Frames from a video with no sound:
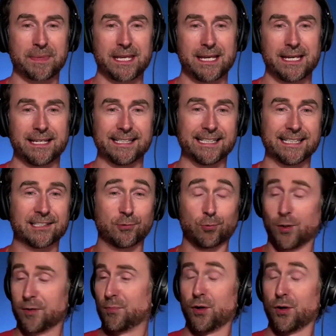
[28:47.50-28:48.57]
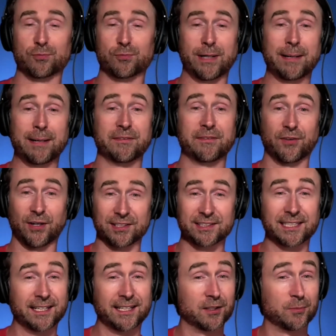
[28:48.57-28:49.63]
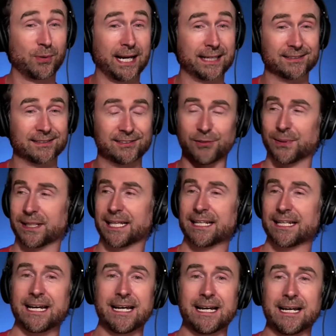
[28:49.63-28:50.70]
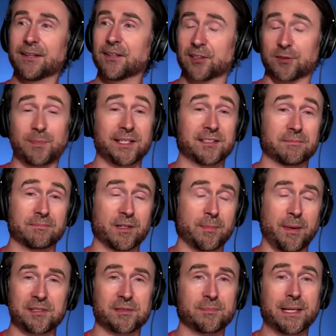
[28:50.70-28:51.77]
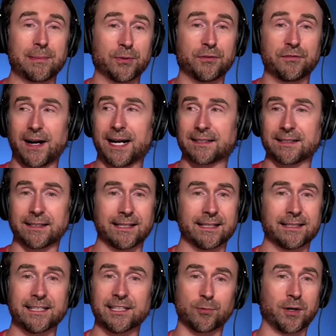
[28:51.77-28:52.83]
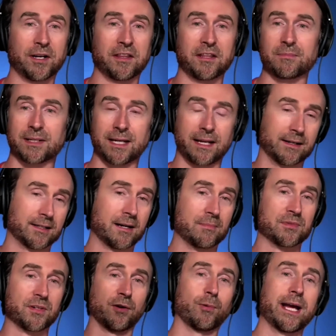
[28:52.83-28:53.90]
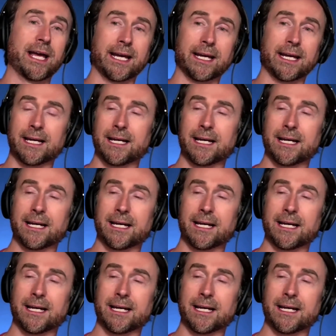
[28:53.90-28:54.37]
Absolutely. It's one more rep for us to get a little practice doing it. There might be some people who find it, and either one of them kind of comes our way.